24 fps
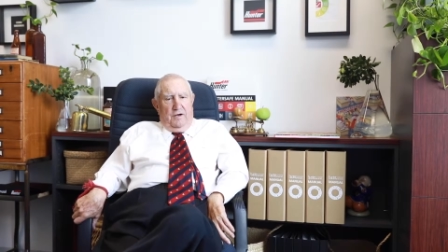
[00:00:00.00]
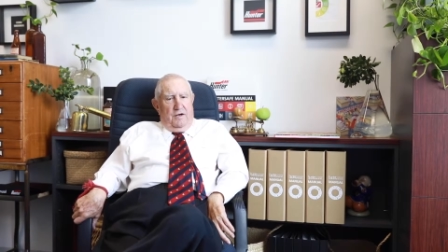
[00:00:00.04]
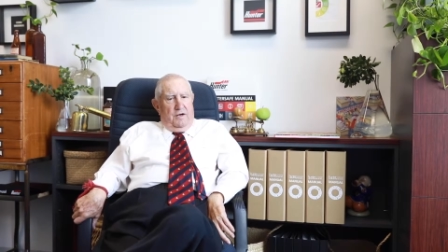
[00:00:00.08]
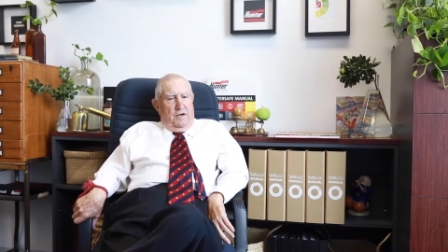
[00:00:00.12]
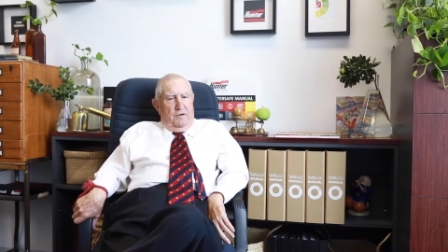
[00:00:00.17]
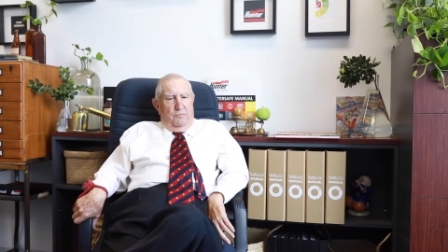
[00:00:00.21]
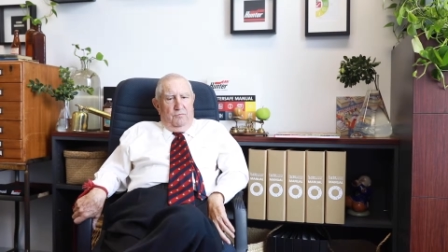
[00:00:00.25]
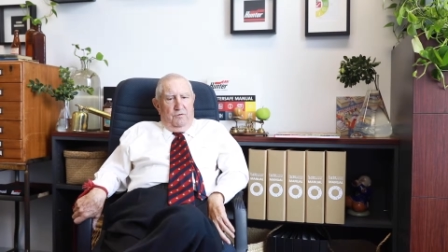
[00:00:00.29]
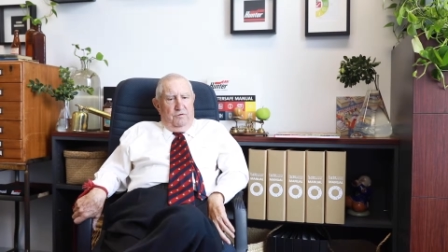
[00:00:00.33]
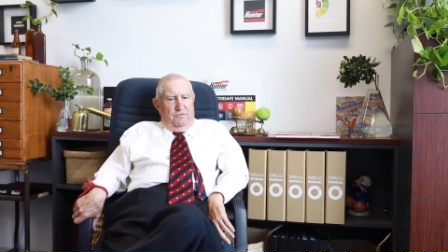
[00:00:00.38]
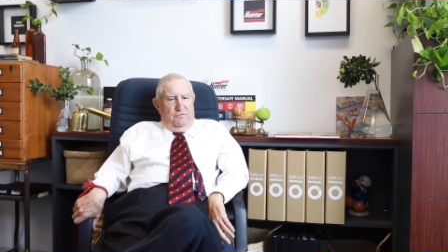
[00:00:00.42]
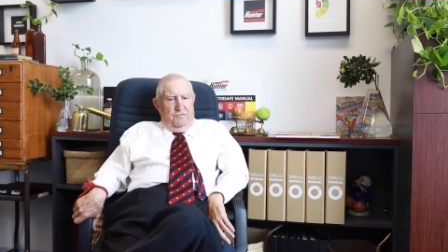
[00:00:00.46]
I
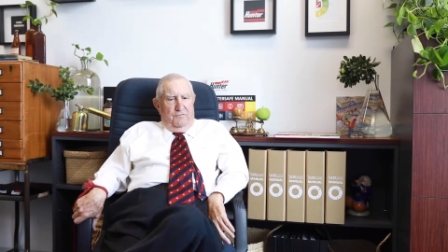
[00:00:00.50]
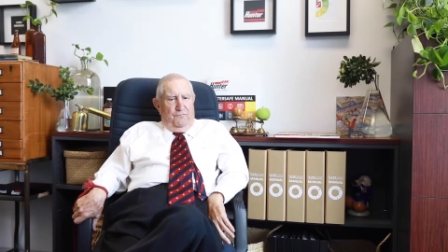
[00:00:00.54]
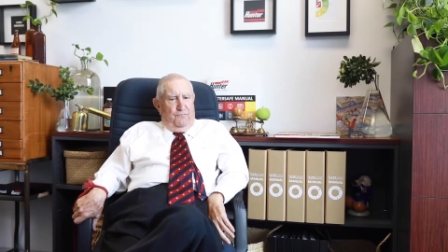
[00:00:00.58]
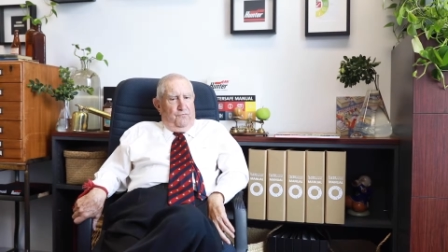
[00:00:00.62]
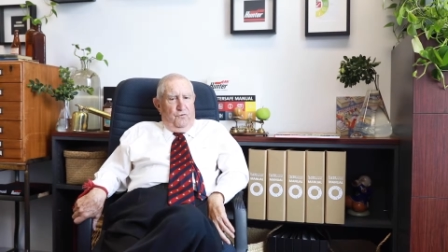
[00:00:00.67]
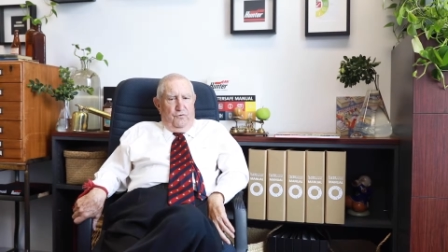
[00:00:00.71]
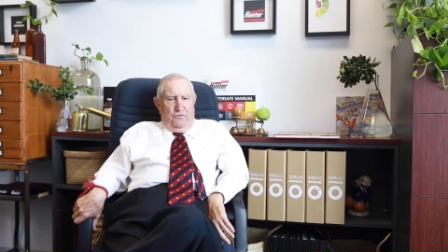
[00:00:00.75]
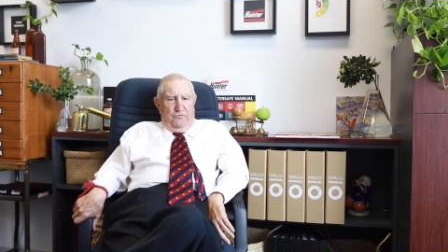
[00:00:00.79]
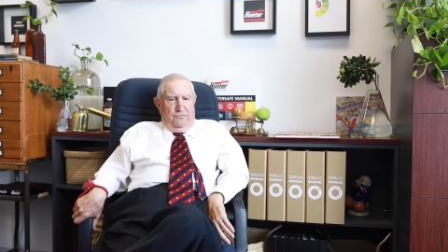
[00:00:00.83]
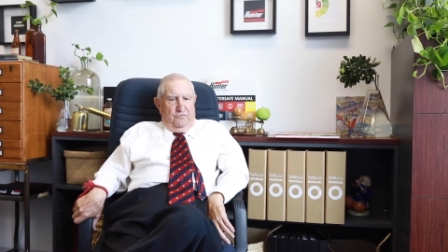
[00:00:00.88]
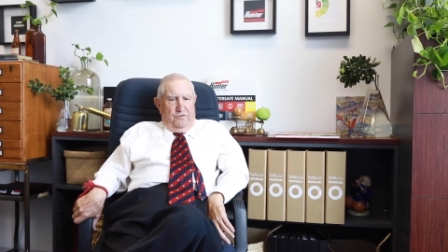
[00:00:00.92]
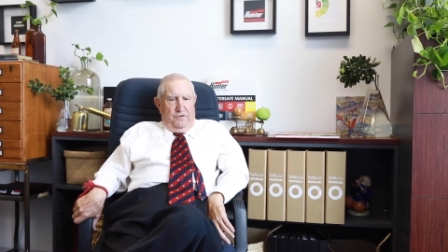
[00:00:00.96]
wasn't
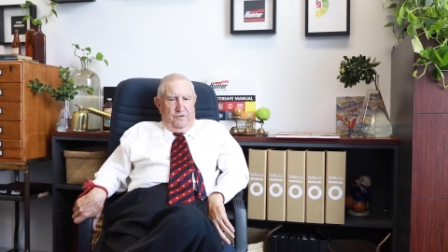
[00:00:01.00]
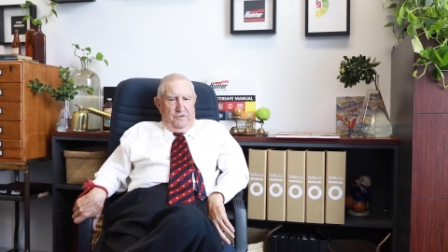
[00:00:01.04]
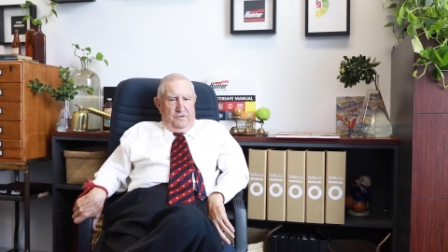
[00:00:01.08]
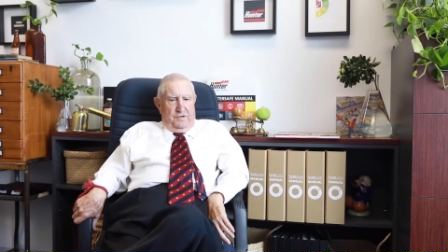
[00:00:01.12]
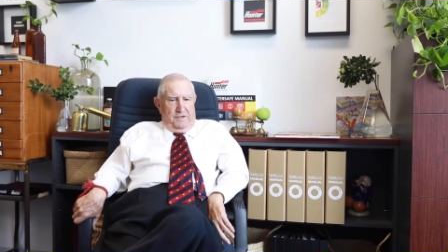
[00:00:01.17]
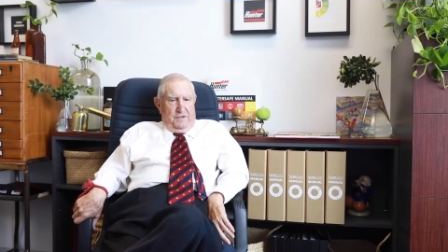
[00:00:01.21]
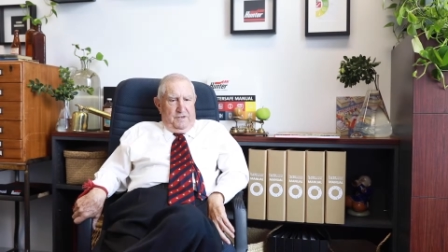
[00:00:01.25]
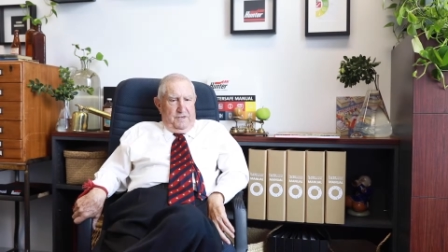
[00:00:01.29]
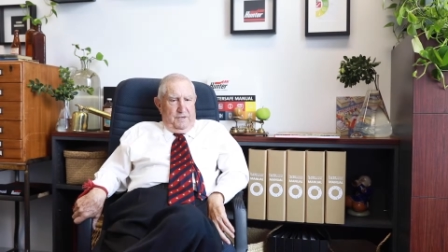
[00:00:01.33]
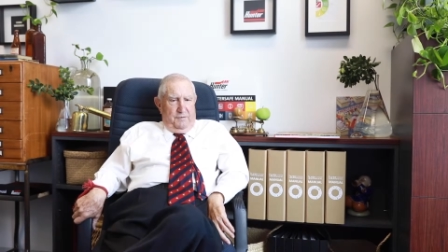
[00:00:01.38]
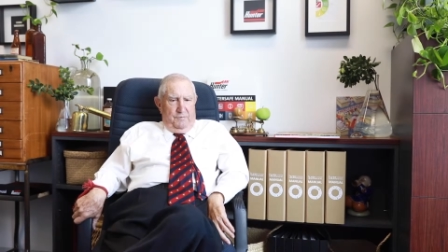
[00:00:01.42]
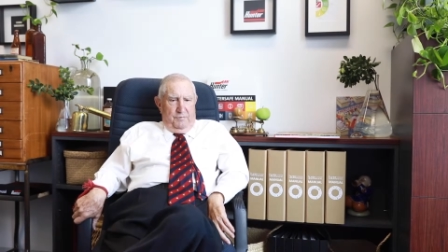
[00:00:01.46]
forced into
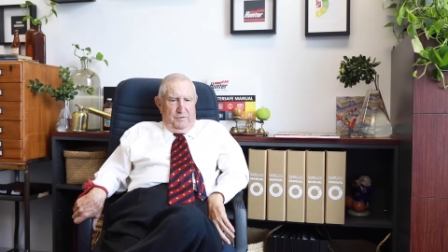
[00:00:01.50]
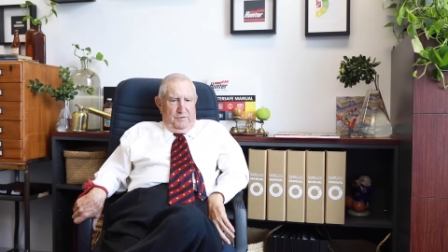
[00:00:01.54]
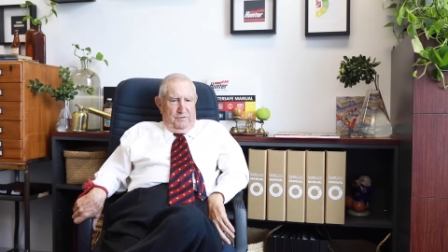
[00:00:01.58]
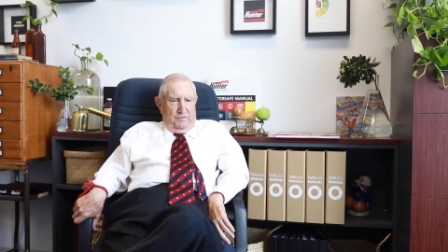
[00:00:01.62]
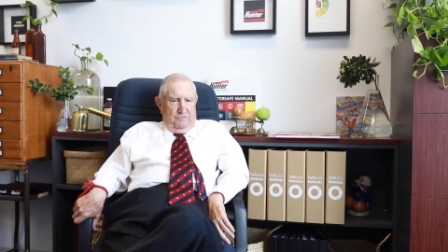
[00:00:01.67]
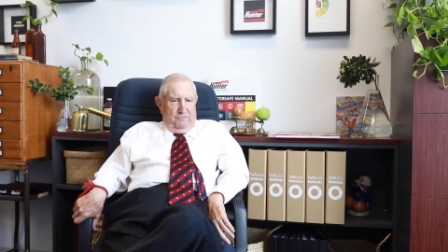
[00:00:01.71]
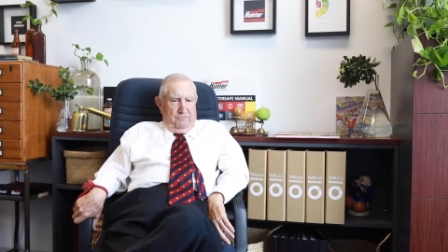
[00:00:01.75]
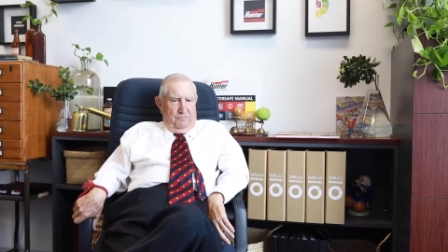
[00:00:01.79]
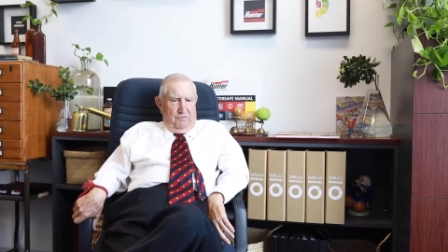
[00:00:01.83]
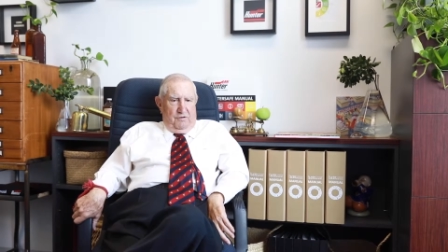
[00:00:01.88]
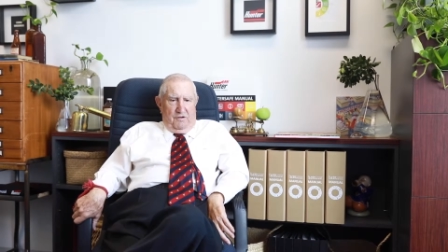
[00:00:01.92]
chemicals,